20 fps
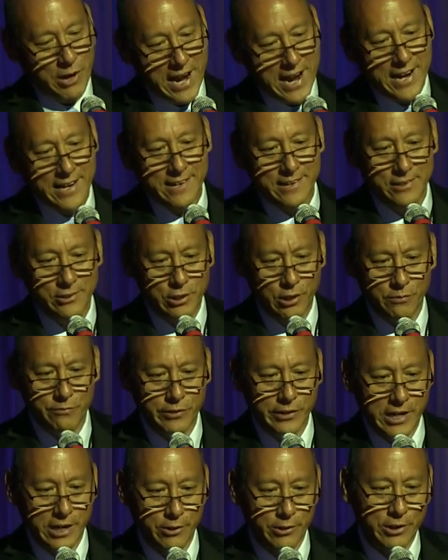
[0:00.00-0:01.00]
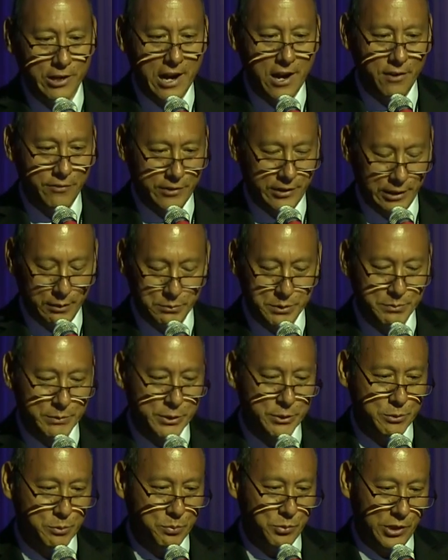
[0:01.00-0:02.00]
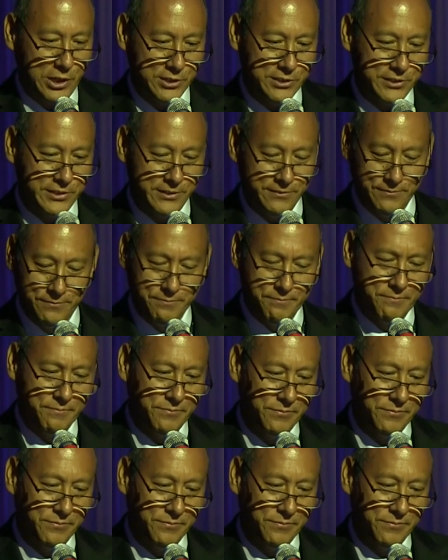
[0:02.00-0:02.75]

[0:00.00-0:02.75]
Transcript: Iraq. Don't forget your golf clubs, Mr. President.